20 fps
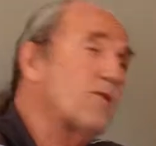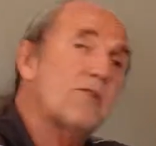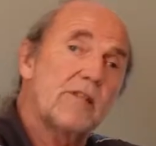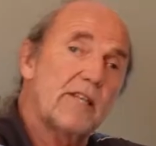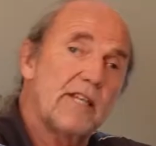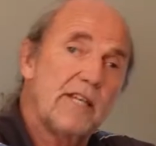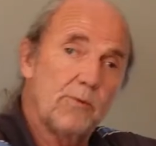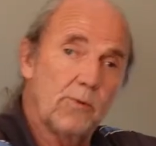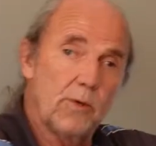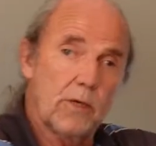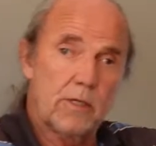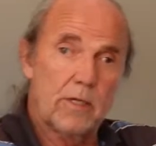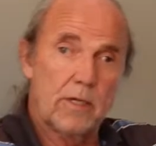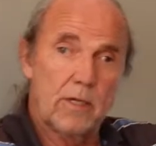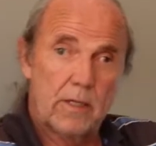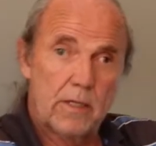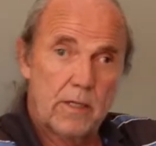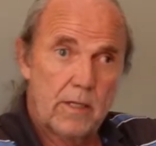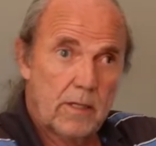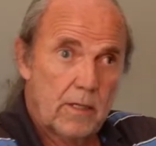keyword,
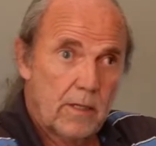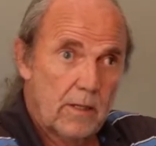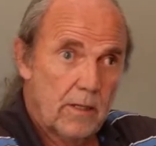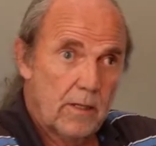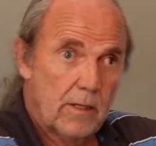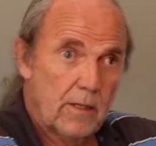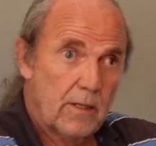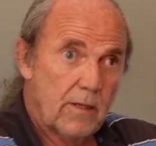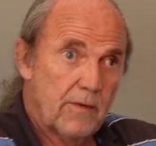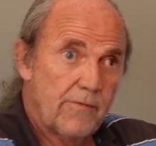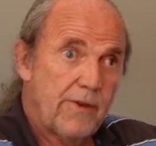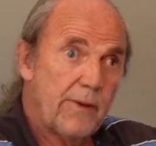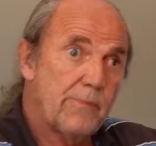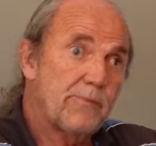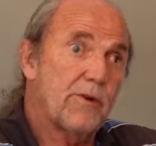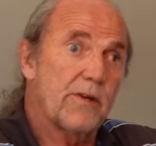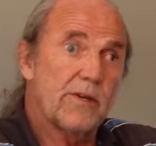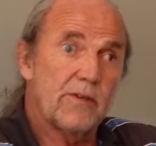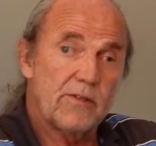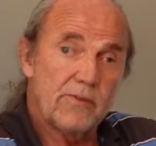
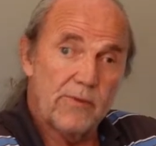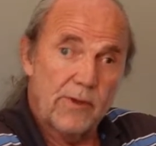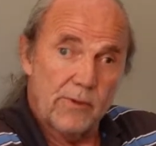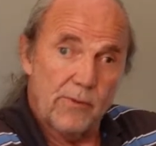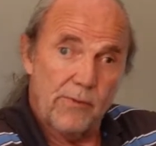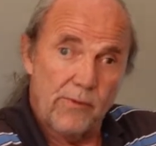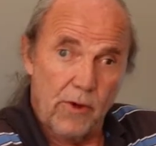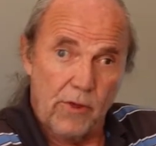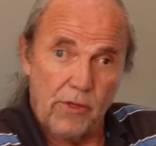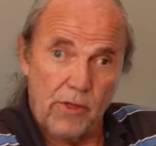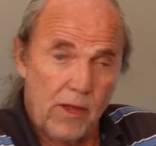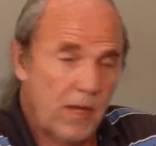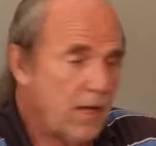February 24th.